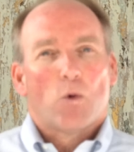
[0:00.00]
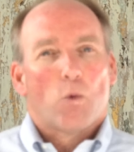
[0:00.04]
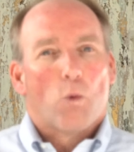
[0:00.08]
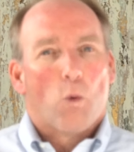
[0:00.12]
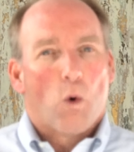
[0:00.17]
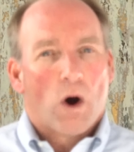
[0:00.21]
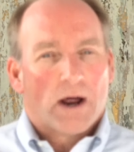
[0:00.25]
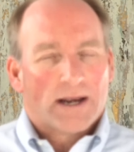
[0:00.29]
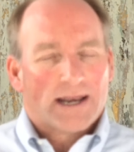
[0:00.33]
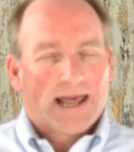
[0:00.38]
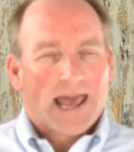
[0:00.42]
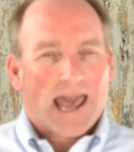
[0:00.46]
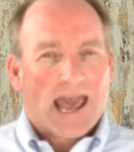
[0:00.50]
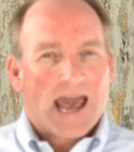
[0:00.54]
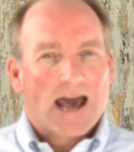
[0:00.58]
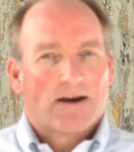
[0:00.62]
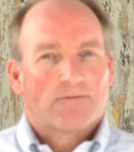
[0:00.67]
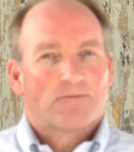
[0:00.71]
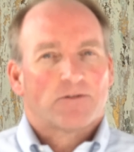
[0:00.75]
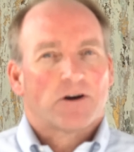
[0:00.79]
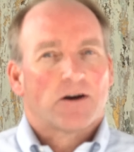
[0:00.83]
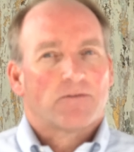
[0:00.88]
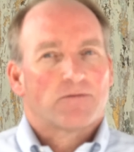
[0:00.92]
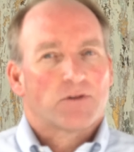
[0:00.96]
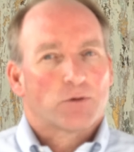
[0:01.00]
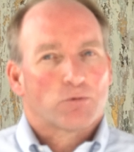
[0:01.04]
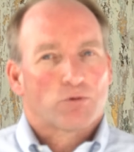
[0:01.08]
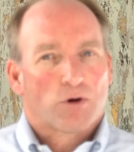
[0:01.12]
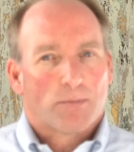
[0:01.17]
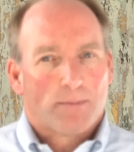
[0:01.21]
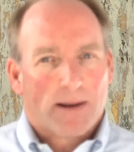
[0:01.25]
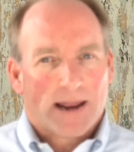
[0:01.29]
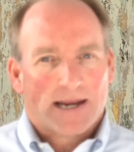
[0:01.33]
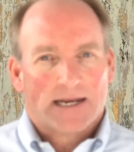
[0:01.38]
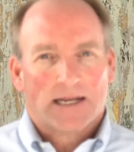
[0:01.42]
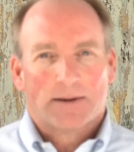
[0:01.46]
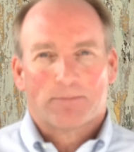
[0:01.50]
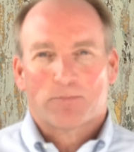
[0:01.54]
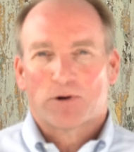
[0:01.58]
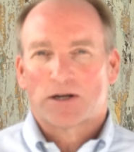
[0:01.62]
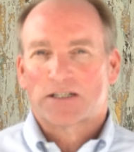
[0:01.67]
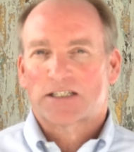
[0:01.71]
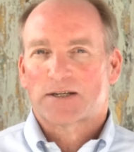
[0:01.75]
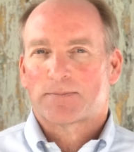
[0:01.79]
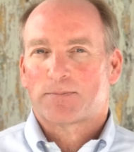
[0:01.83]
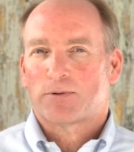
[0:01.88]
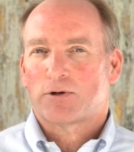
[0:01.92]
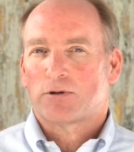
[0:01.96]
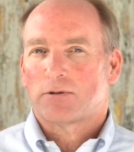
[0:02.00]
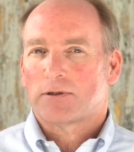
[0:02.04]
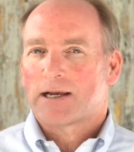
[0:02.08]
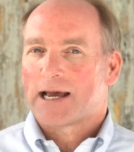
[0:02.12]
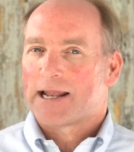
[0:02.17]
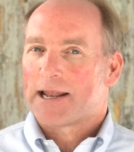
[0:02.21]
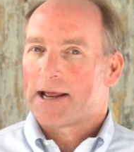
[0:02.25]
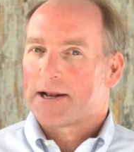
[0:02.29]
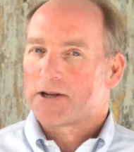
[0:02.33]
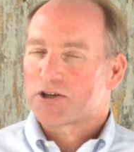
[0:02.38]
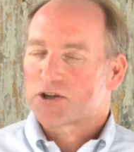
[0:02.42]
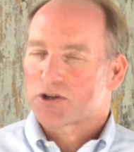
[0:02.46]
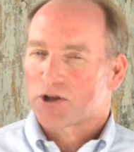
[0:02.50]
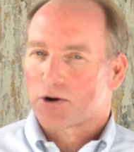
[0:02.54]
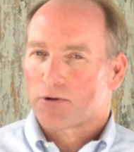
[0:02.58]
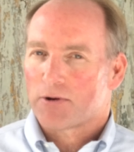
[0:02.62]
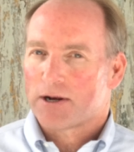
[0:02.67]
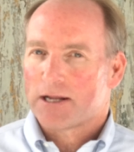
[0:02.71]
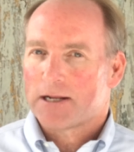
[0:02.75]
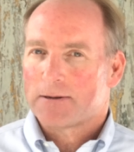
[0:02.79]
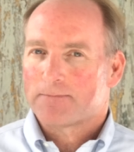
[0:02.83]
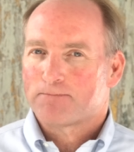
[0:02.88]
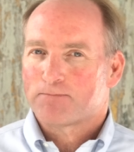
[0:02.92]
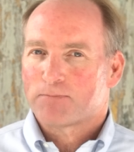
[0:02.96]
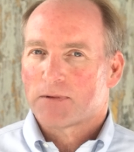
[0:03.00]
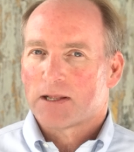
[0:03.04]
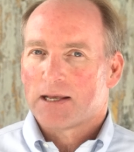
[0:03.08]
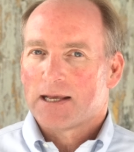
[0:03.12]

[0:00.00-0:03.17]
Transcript: 1/2 of the remaining principal at age 30,